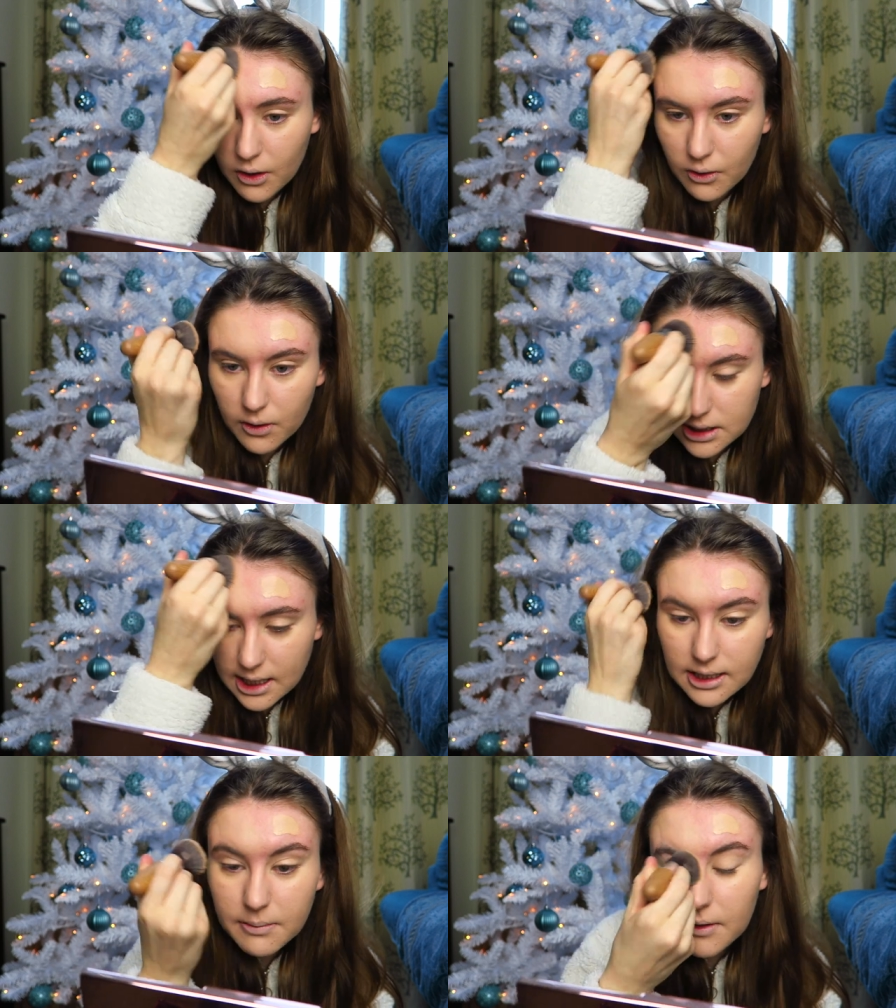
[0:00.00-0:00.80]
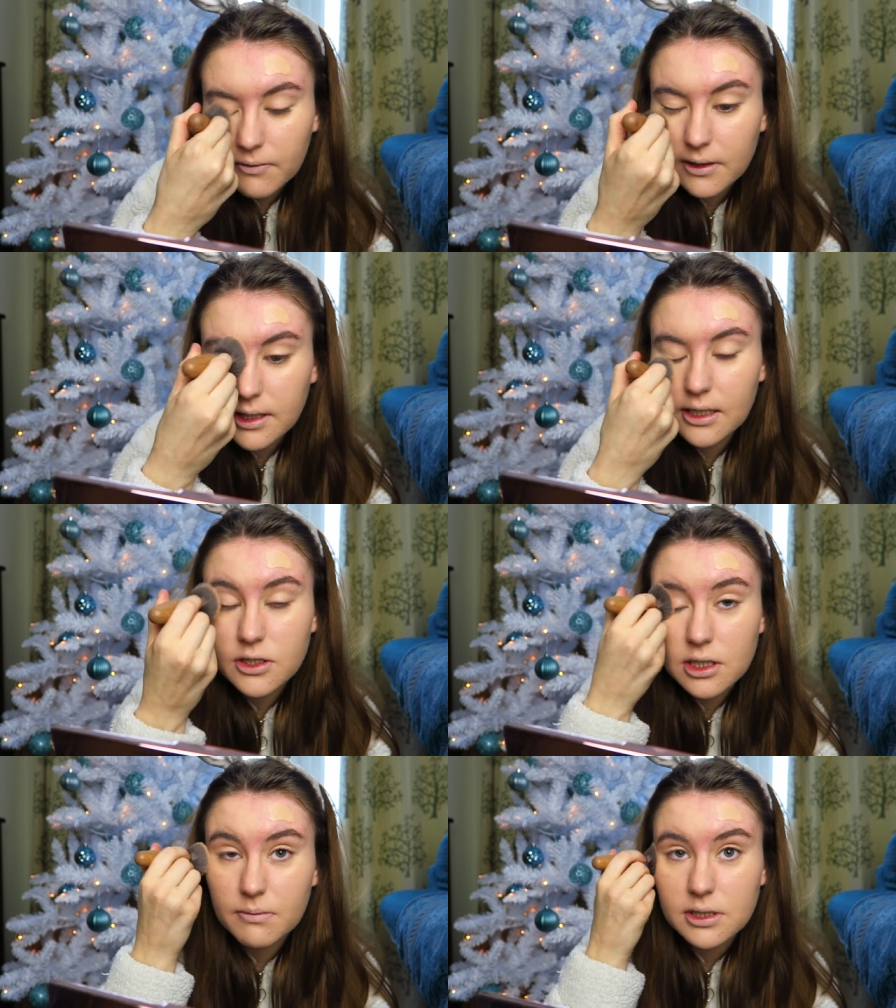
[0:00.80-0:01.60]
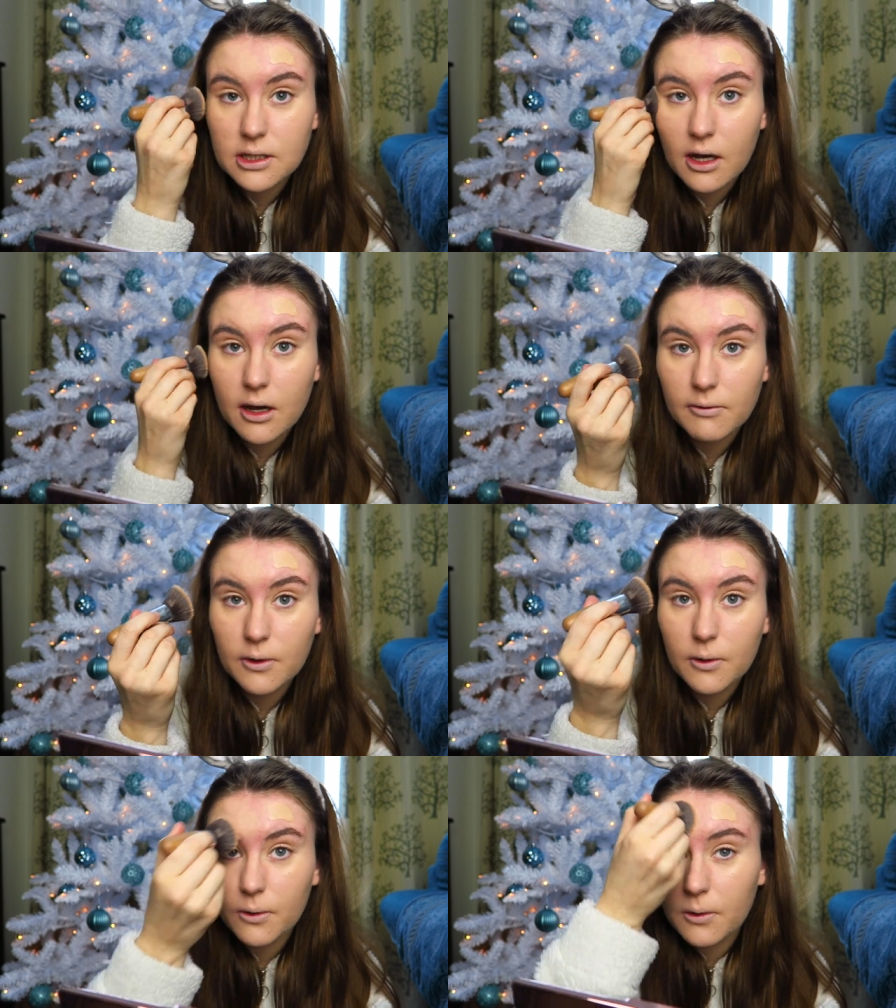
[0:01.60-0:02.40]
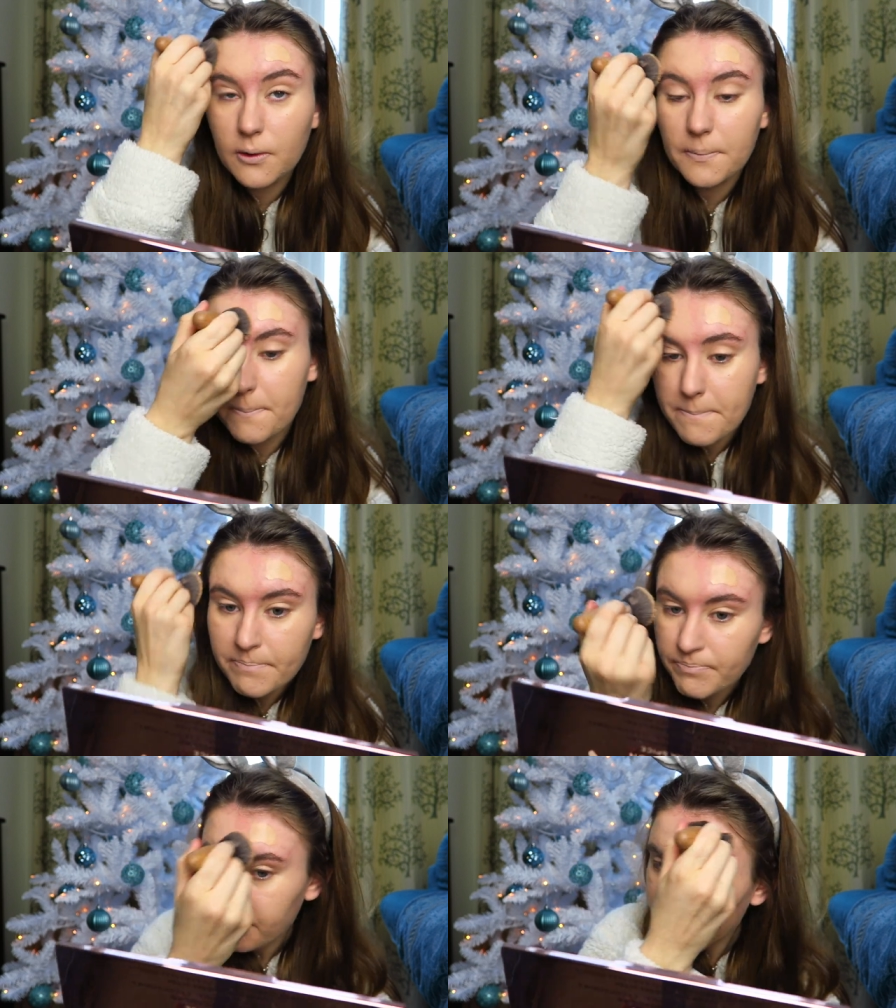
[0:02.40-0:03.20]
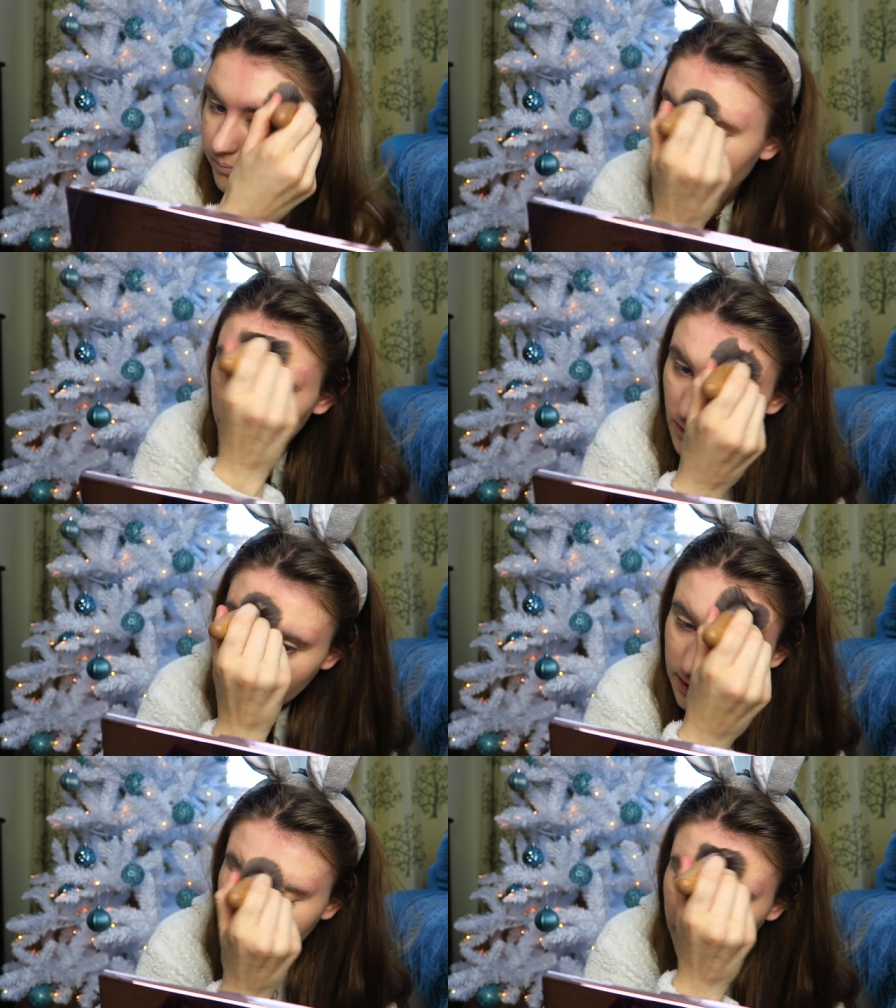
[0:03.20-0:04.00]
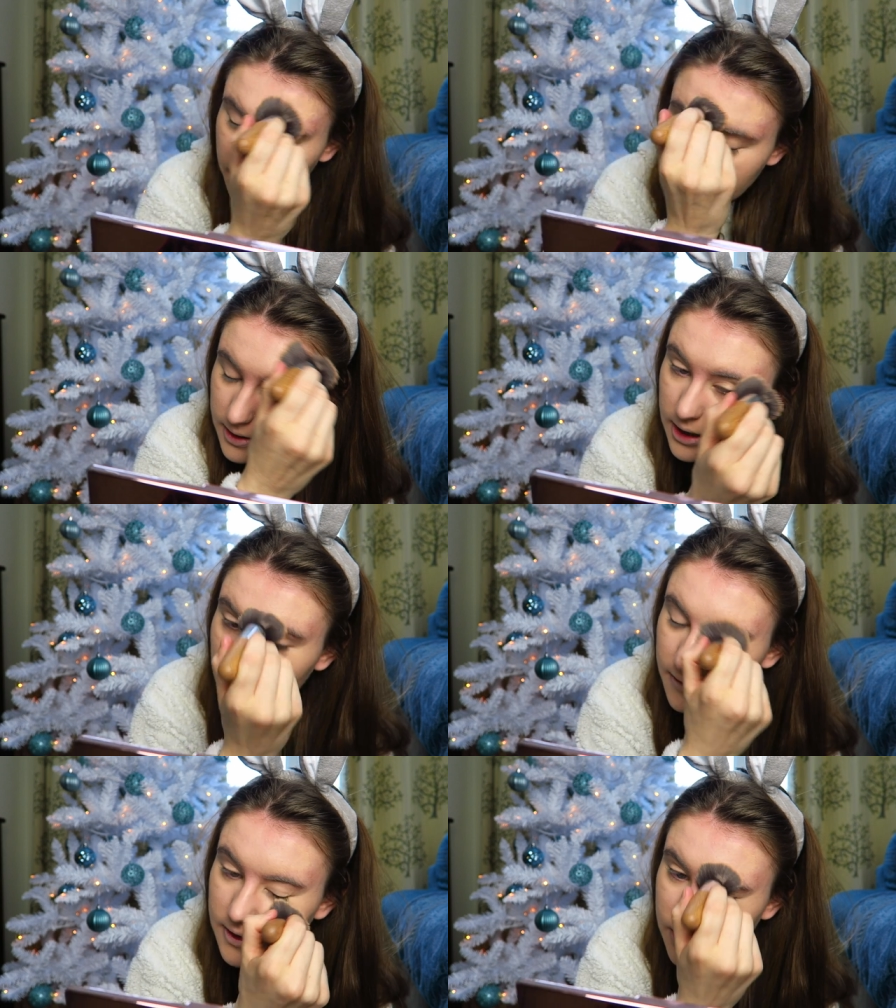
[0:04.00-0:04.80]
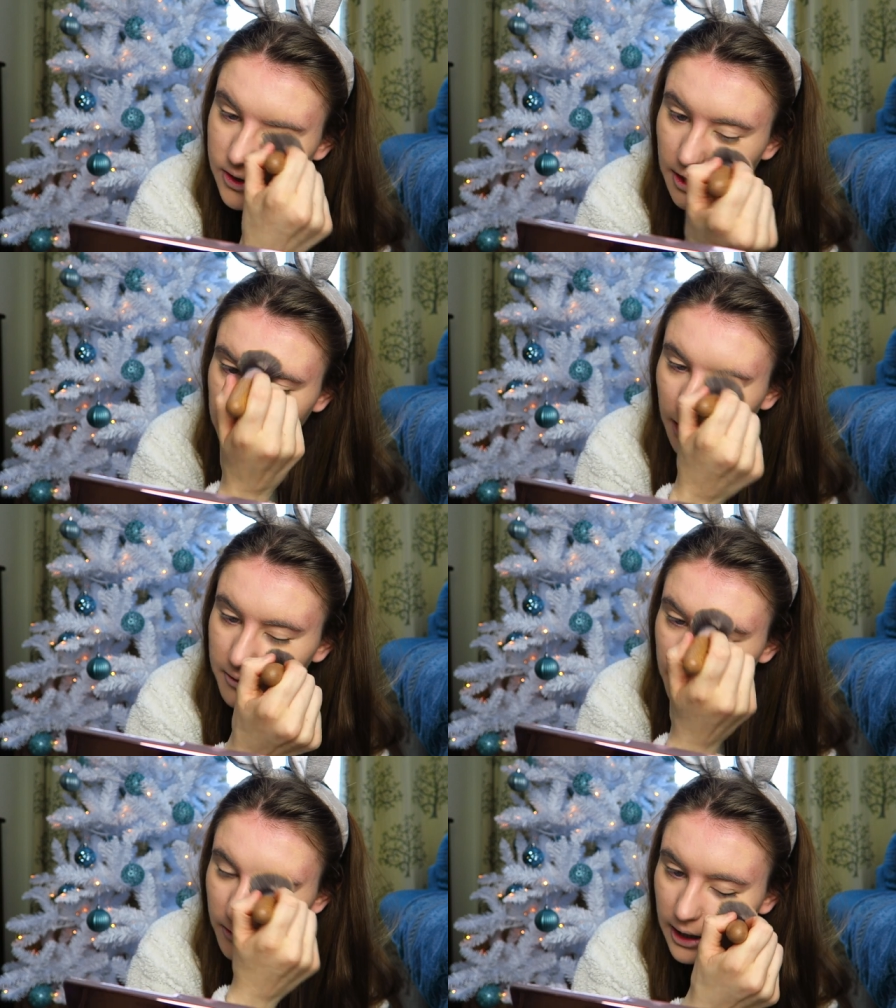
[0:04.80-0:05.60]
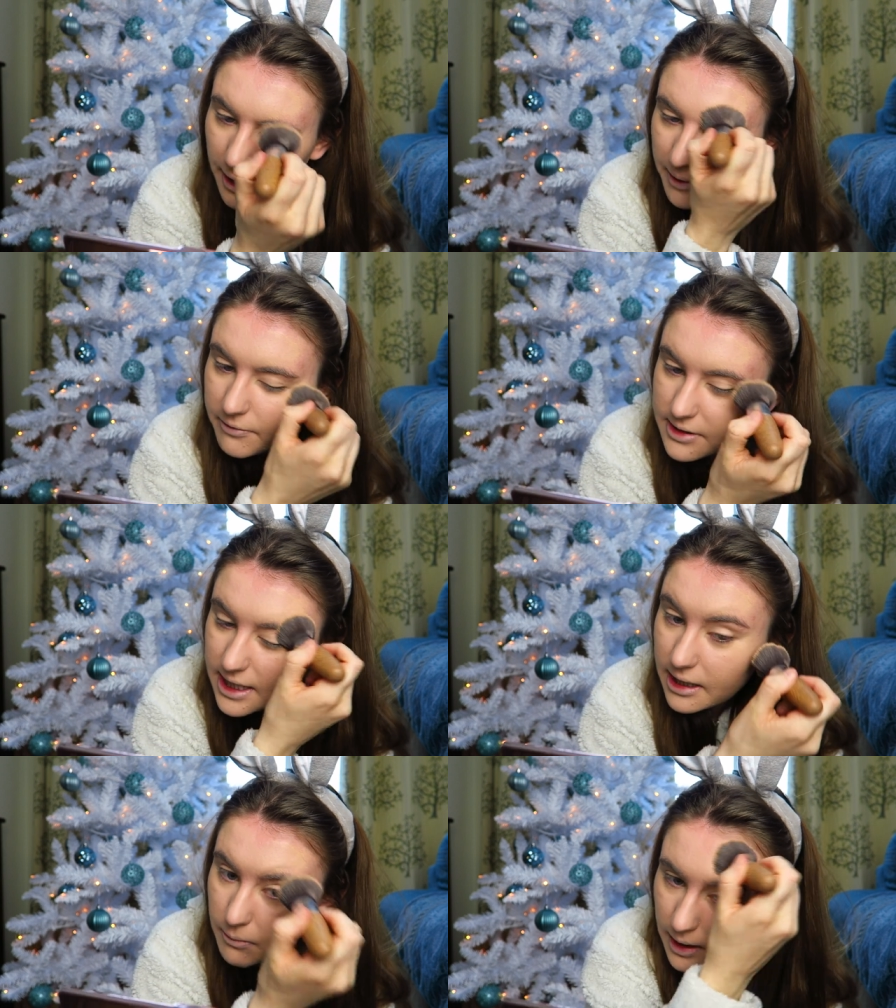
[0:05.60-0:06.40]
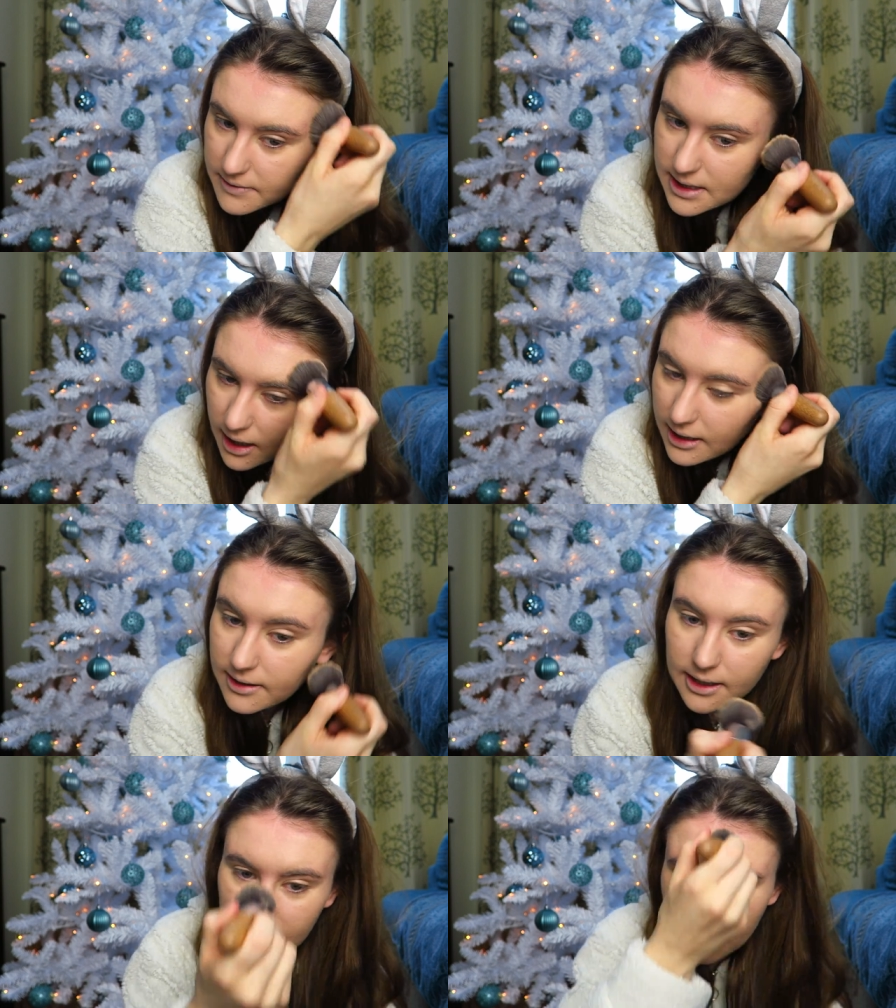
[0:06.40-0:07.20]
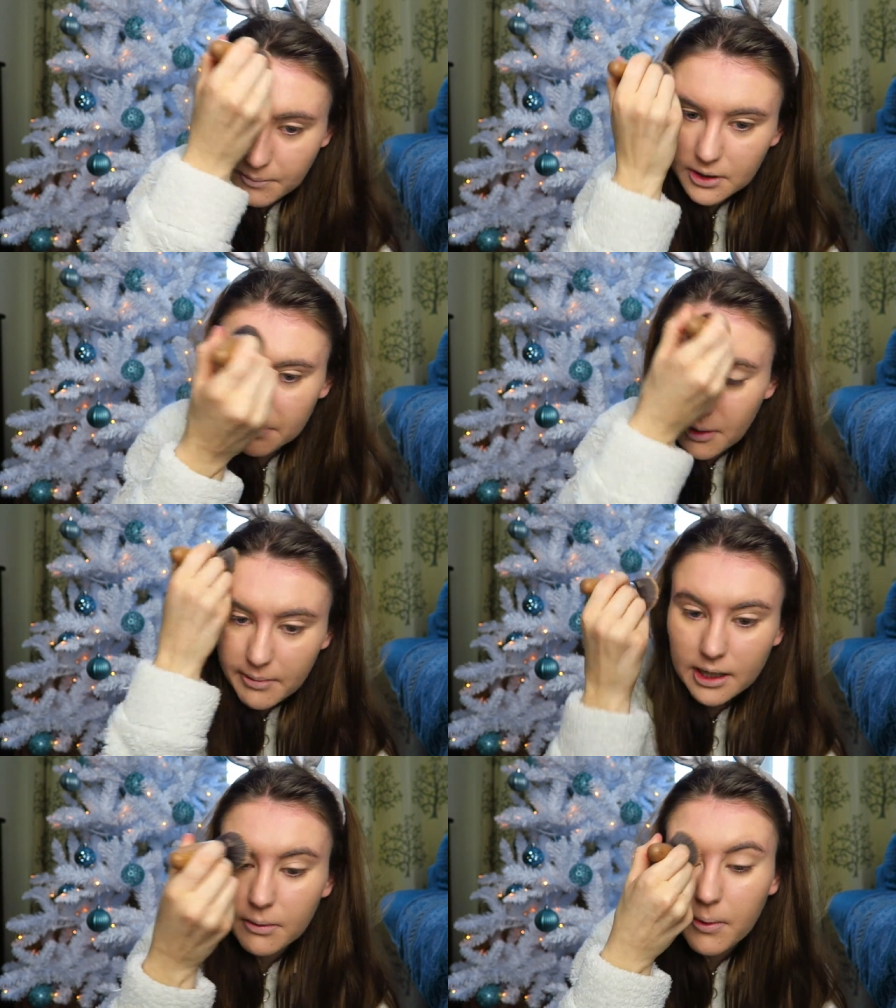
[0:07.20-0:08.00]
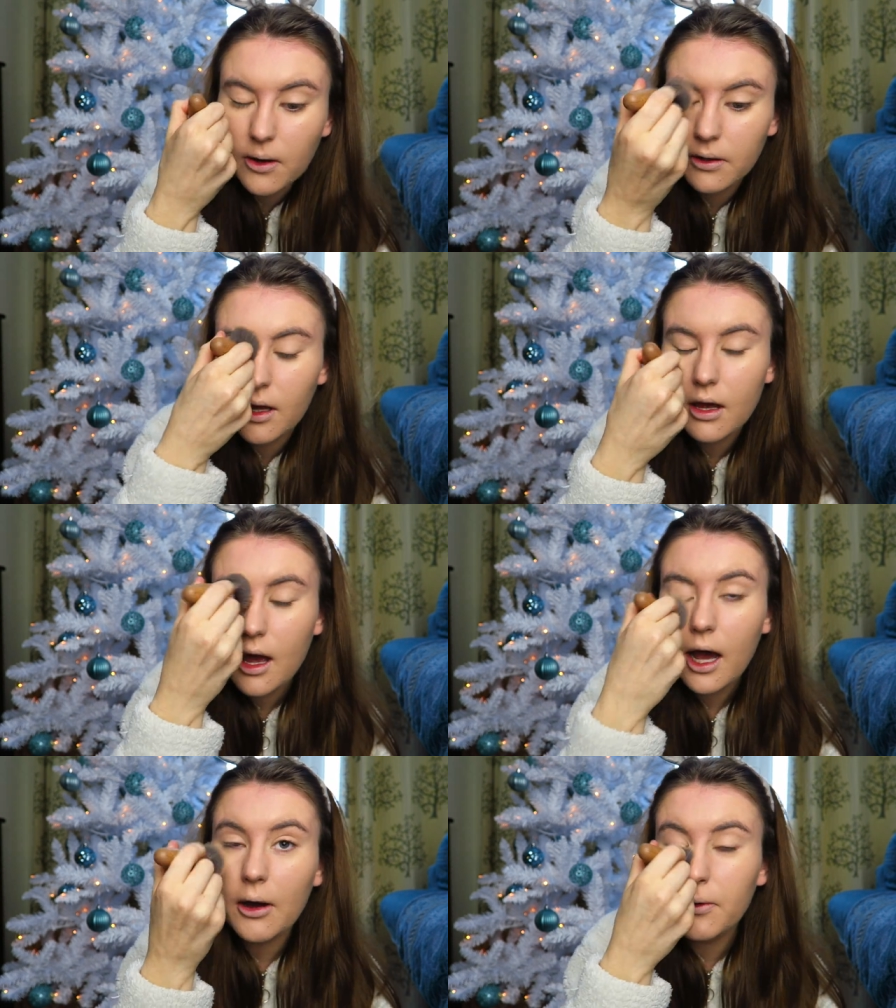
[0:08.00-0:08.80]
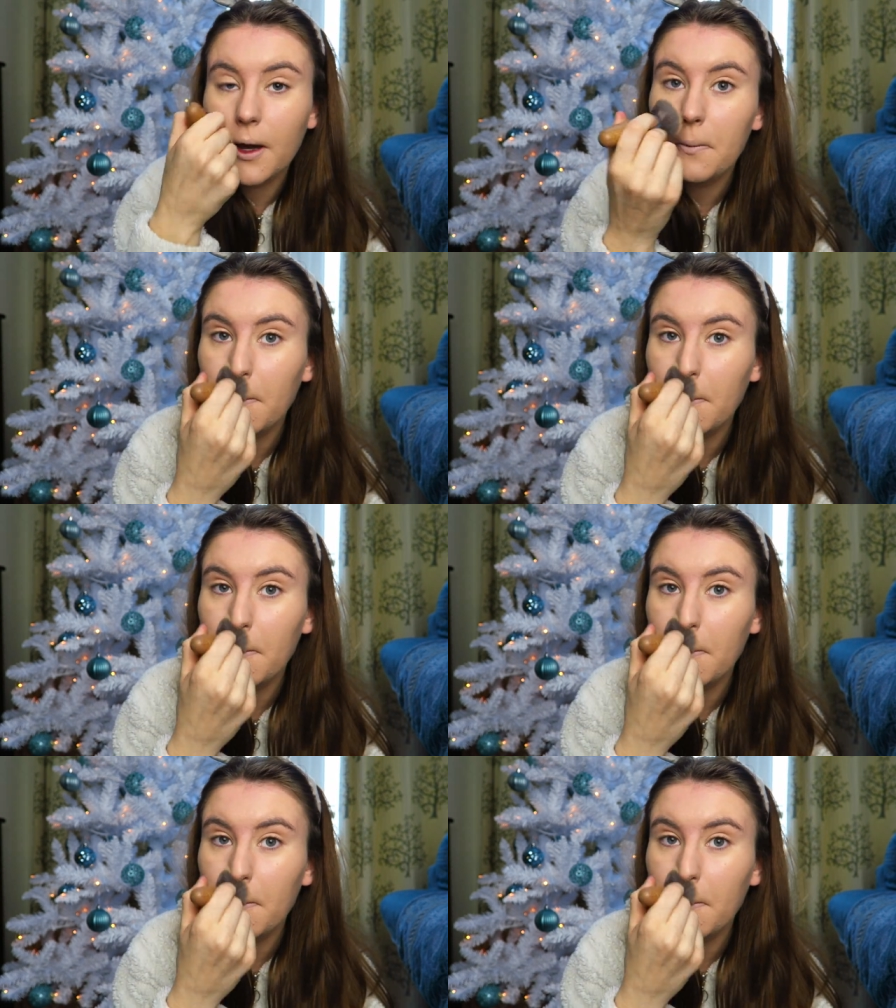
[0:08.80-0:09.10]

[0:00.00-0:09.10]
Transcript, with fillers: or a tiny bit of foundation and mascara, or you know, you know, they just don't go all out every day. Whereas I think if I'm going to put makeup on, I'll go